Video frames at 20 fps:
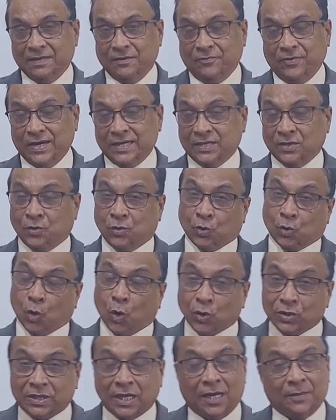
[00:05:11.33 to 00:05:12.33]
for the
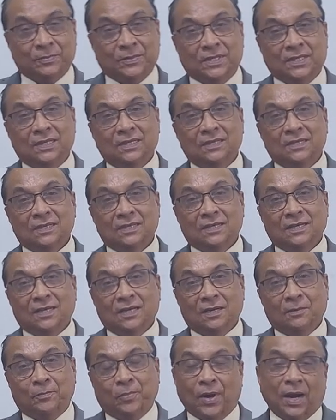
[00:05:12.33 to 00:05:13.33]
growth of the
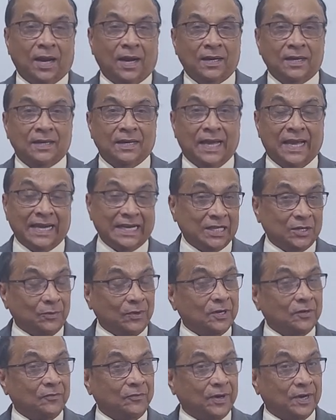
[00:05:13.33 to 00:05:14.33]
plant and
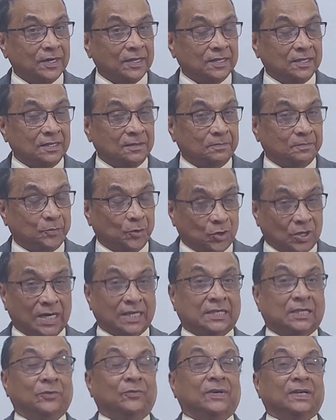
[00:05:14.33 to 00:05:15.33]
even for the
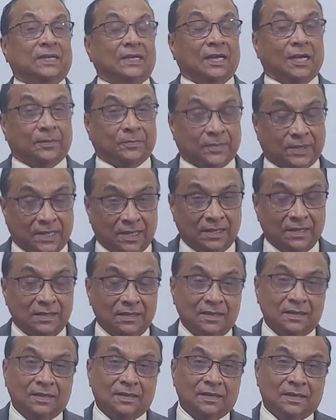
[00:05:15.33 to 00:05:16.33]
productivity of the
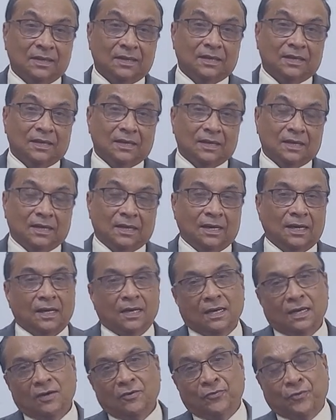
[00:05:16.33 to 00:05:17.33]

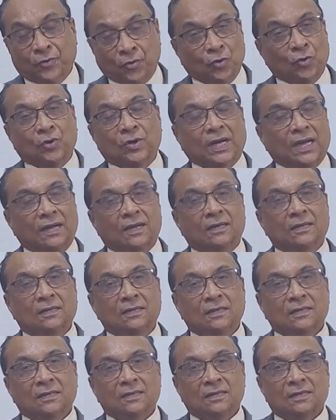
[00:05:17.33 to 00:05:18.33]
fruit
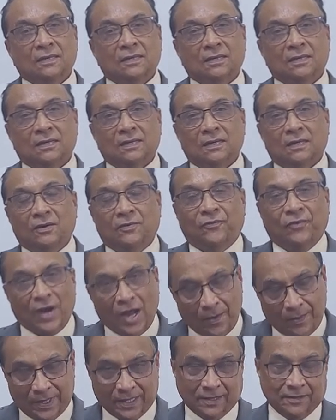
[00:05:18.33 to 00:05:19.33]
and
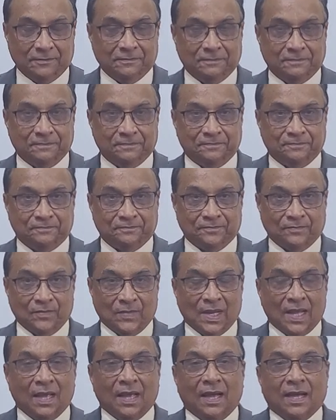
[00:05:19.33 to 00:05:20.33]
flower.
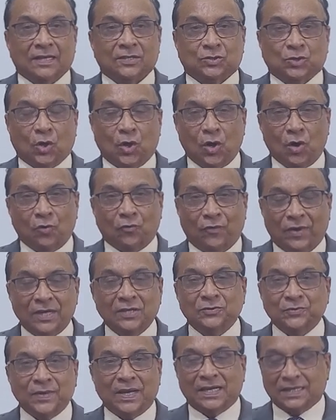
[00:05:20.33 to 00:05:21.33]
So
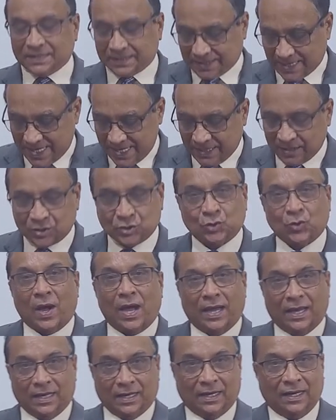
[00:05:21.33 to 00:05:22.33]
once we are saying
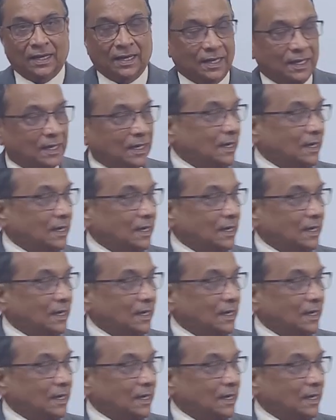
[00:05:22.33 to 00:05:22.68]
soil,